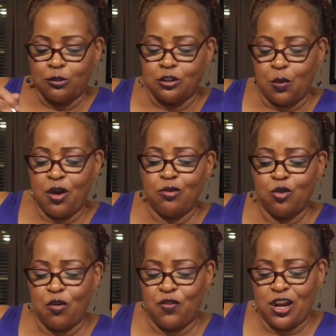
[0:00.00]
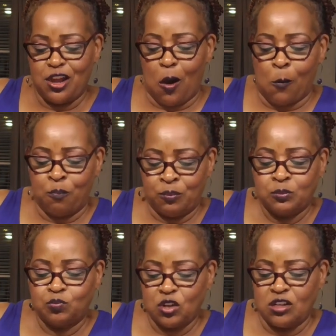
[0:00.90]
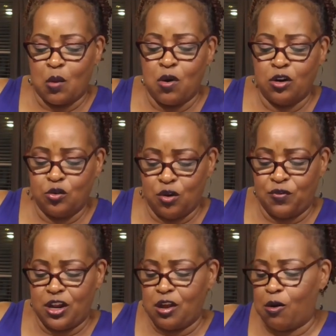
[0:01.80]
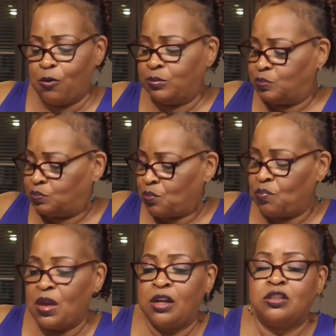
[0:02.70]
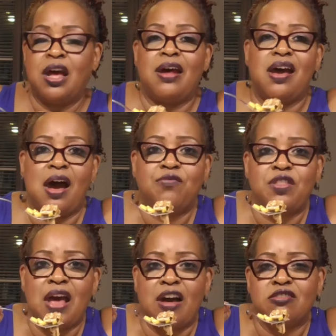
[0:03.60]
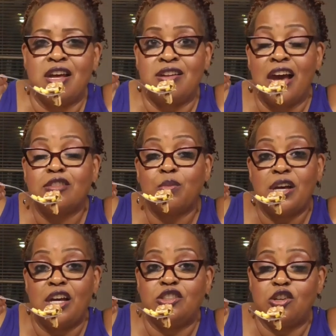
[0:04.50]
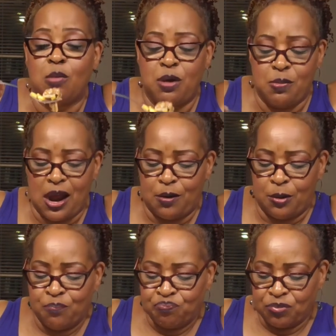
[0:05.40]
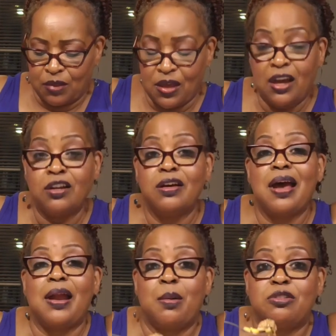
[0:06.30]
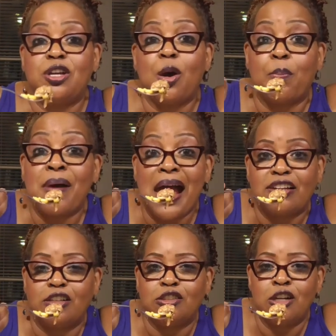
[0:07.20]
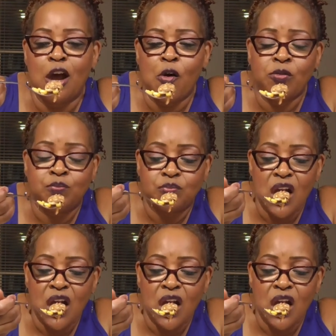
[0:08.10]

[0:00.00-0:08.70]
So we're gonna do a video, because I want to do a video that after that, because the next weekend she's gonna be married. They can look at it and still practice, you know.